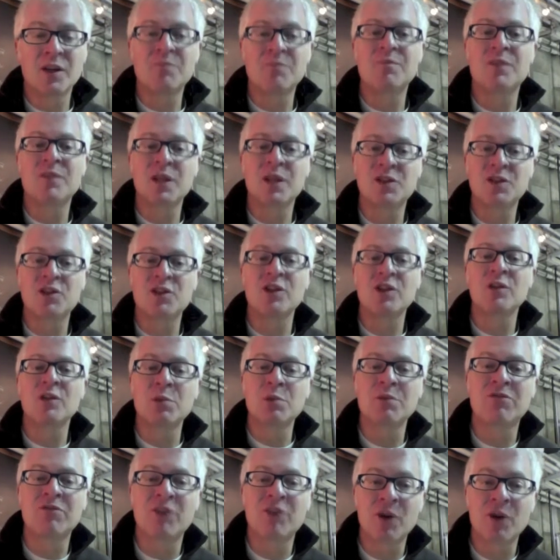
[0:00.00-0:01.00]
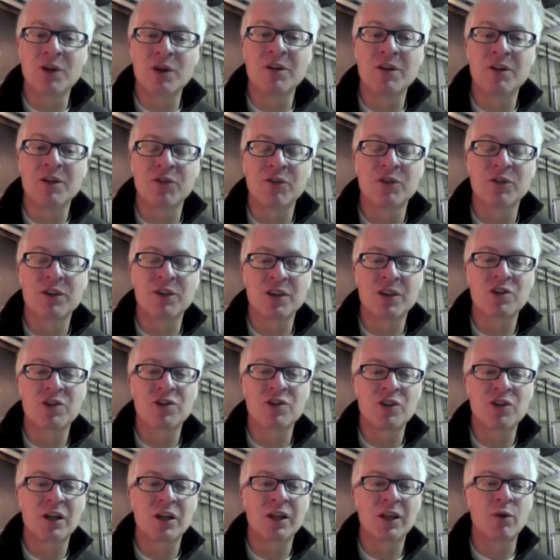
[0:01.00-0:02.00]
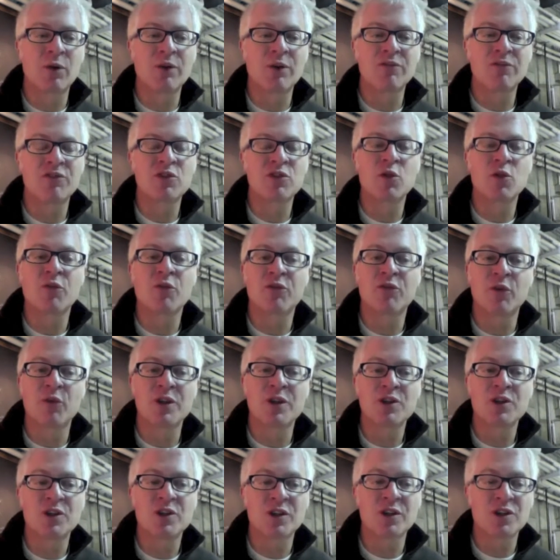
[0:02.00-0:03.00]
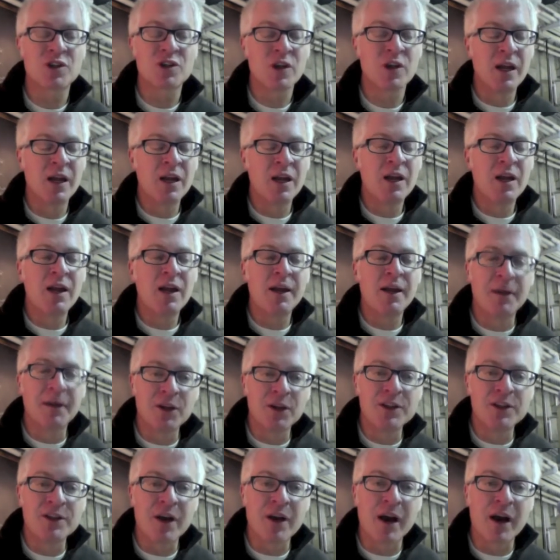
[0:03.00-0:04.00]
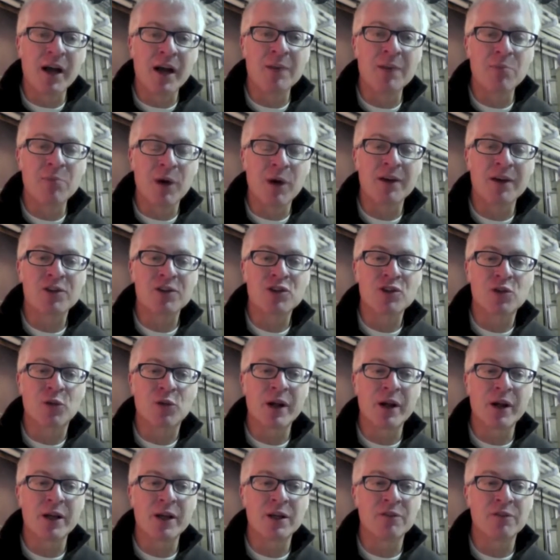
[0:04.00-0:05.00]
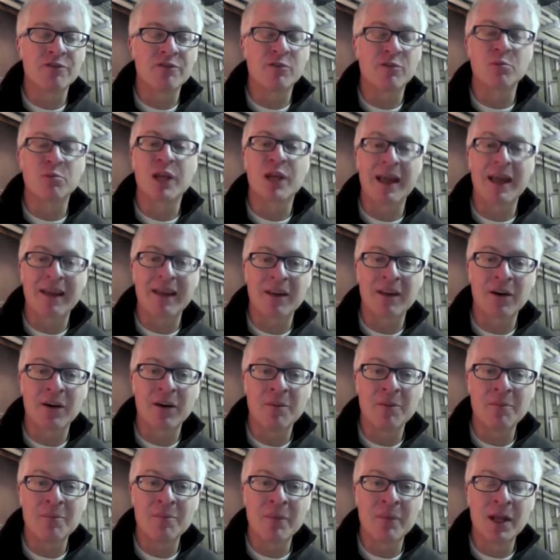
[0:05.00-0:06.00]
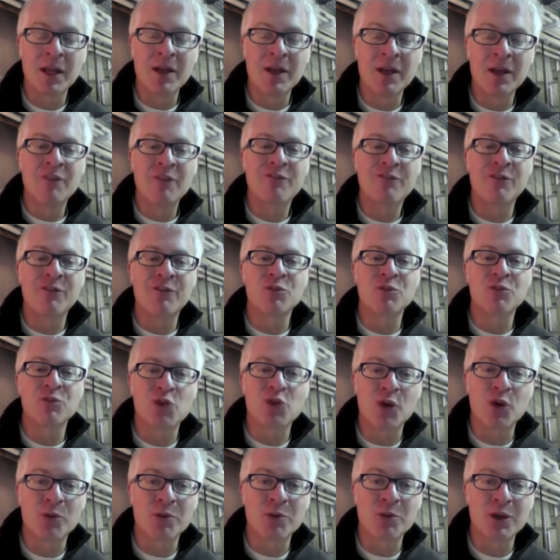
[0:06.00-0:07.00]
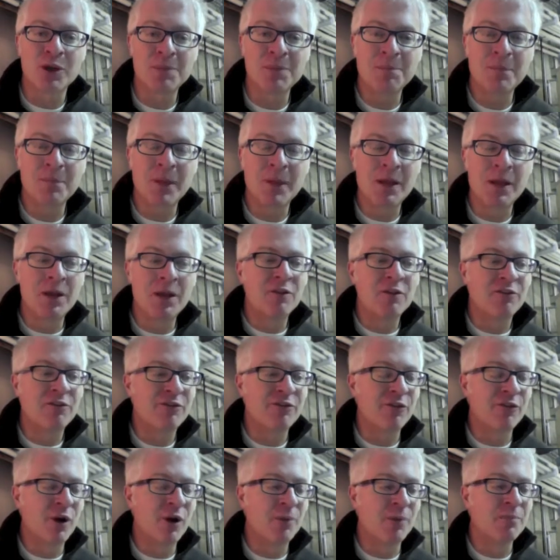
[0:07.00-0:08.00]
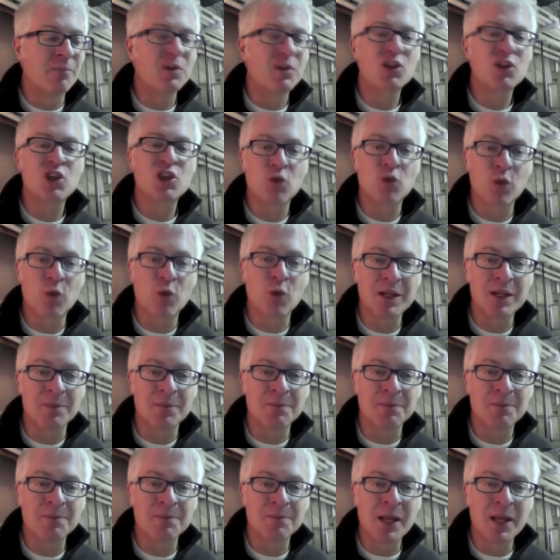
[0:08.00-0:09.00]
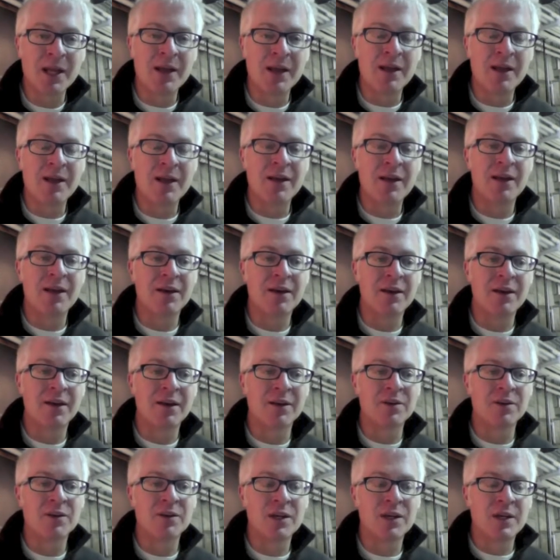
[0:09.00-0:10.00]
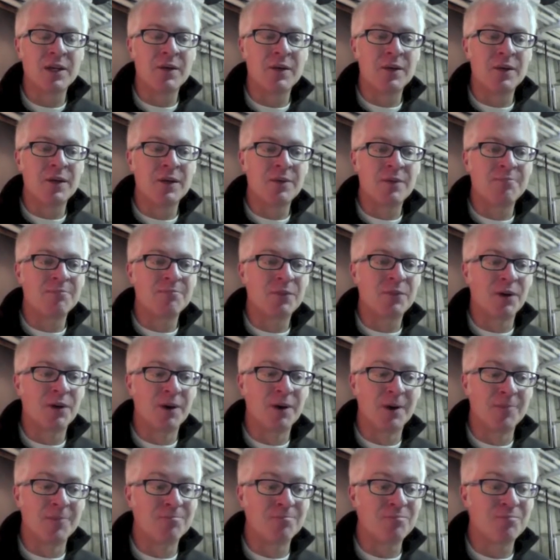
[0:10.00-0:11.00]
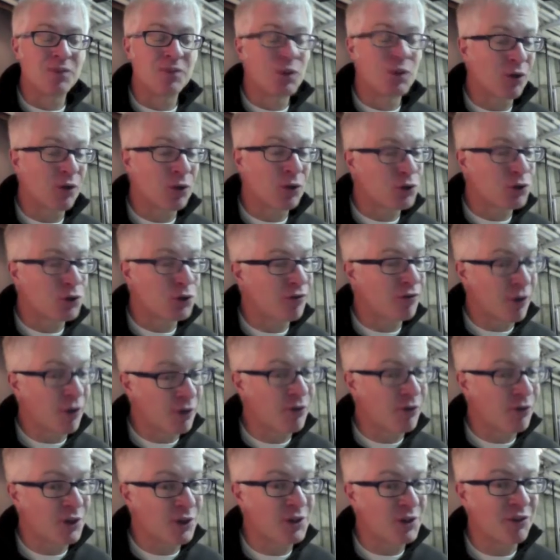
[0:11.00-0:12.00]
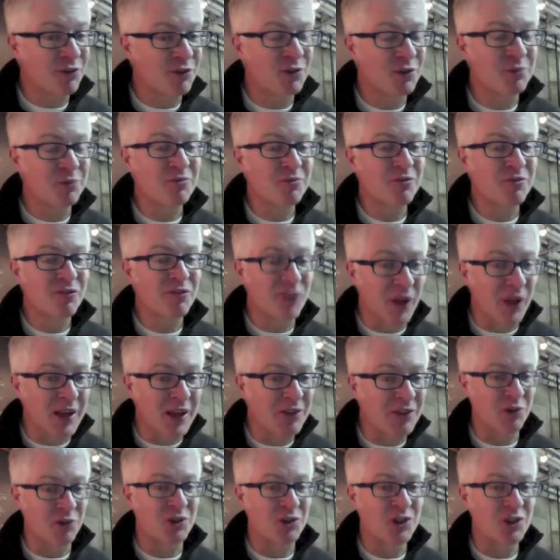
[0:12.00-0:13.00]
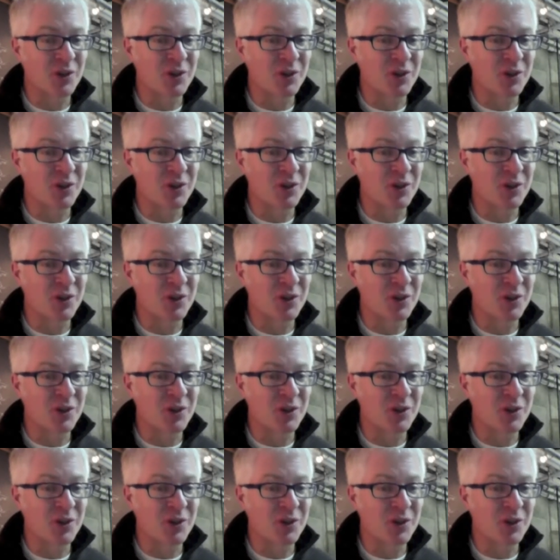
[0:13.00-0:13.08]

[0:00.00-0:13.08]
they tend to be very different. That's exactly right. So, for instance, LDI buys grain from Canada, from Germany, from Sweden, and those are very, very different flavors.